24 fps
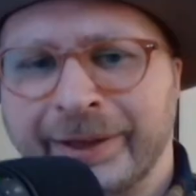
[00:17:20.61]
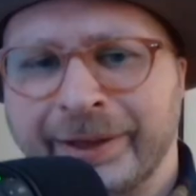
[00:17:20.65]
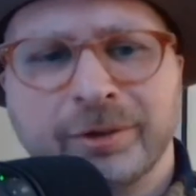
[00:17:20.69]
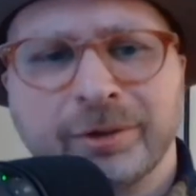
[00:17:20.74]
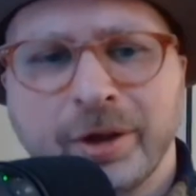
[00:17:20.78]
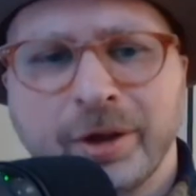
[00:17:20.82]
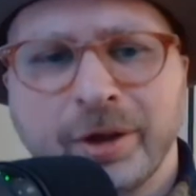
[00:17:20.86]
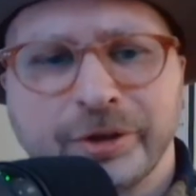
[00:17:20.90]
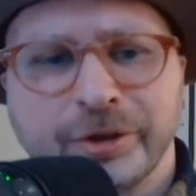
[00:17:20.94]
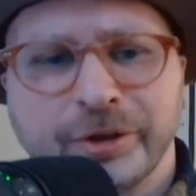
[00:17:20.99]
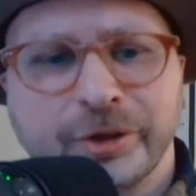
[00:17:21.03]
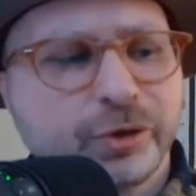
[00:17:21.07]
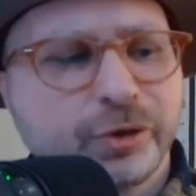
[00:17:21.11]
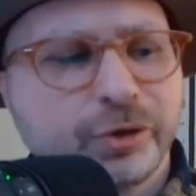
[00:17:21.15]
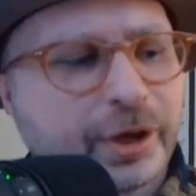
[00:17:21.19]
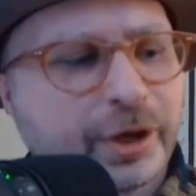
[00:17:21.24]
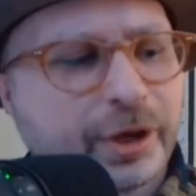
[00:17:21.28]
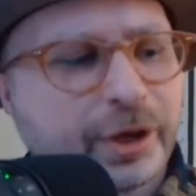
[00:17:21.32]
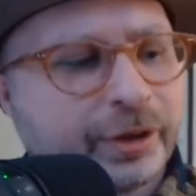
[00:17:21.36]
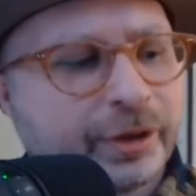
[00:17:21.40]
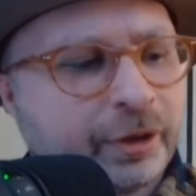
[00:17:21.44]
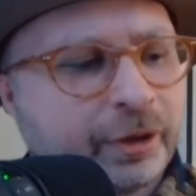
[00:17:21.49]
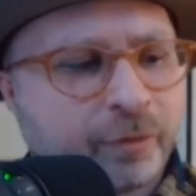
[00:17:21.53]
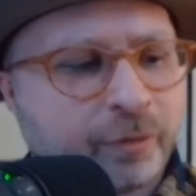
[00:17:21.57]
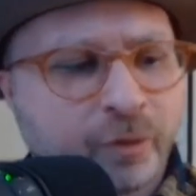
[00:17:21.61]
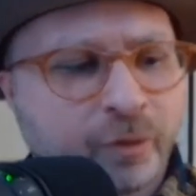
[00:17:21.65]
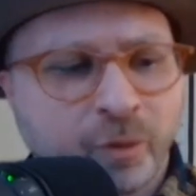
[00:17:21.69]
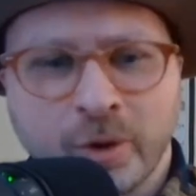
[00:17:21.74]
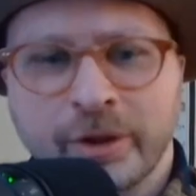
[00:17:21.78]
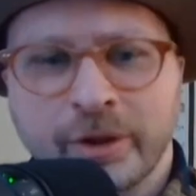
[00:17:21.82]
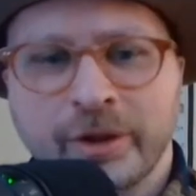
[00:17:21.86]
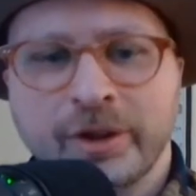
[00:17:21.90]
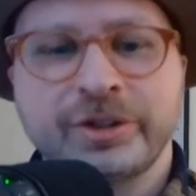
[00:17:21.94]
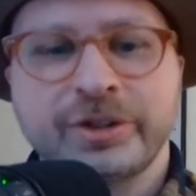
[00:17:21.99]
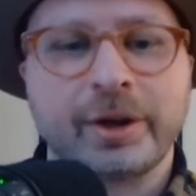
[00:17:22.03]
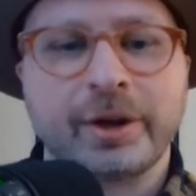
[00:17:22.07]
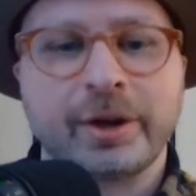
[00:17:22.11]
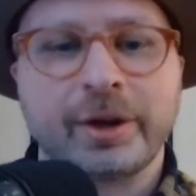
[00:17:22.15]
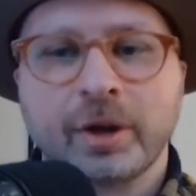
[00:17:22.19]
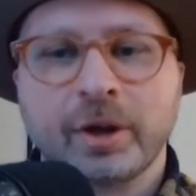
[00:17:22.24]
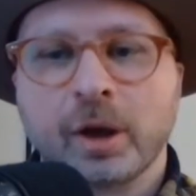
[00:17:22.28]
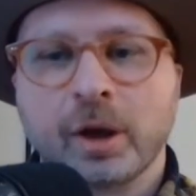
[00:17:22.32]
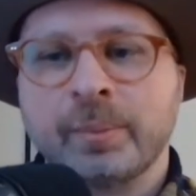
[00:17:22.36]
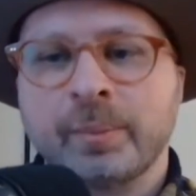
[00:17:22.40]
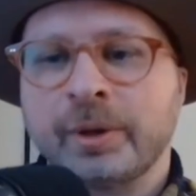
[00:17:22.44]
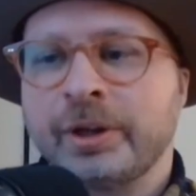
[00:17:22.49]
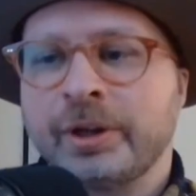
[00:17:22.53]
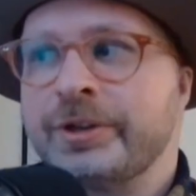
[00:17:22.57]
8 lawsuits, I think, for one of the
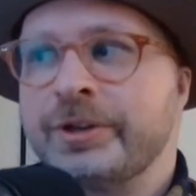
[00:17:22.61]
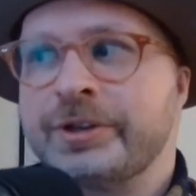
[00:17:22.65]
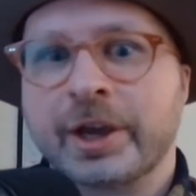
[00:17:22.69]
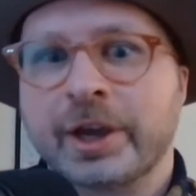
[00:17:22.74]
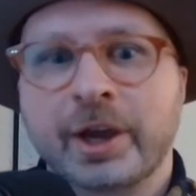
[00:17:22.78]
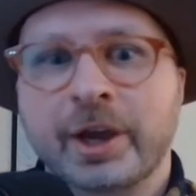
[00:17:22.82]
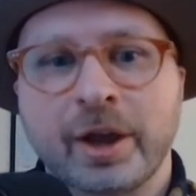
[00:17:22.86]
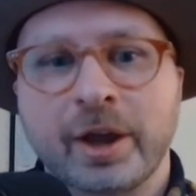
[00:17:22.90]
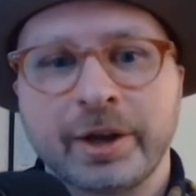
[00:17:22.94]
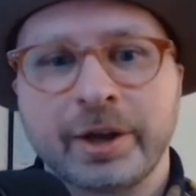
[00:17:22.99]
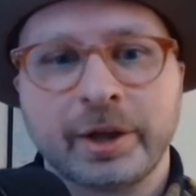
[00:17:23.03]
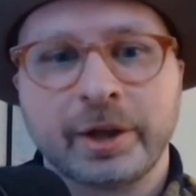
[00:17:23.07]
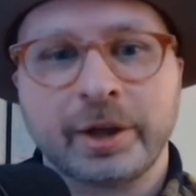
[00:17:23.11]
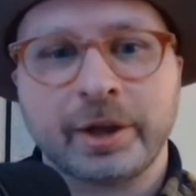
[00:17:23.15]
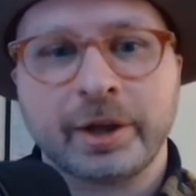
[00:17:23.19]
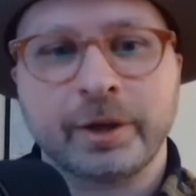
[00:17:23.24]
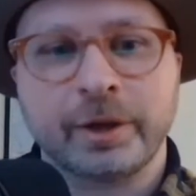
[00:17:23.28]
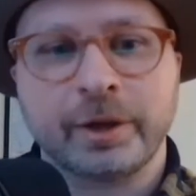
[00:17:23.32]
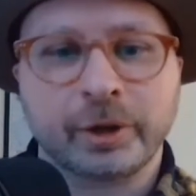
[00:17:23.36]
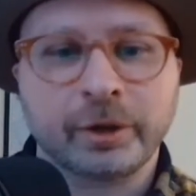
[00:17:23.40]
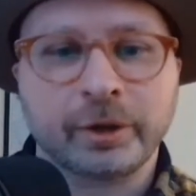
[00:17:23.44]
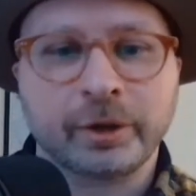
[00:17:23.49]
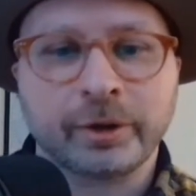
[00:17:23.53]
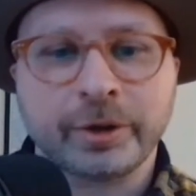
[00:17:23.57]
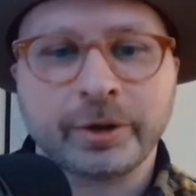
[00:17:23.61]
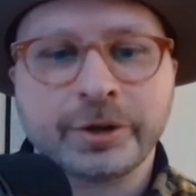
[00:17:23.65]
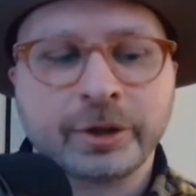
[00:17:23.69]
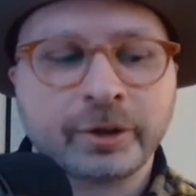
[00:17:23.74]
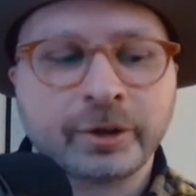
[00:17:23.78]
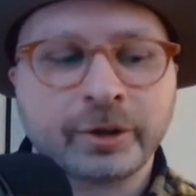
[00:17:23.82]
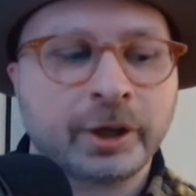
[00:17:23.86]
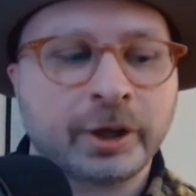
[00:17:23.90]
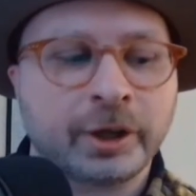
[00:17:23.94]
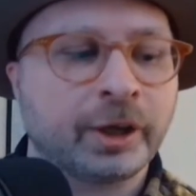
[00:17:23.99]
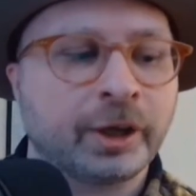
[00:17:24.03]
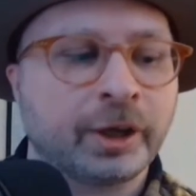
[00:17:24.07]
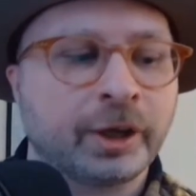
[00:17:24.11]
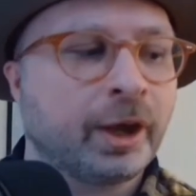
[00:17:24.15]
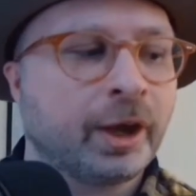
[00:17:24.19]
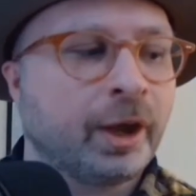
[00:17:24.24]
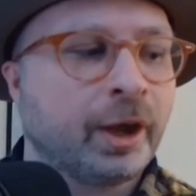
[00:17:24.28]
title companies that got hit pretty recently.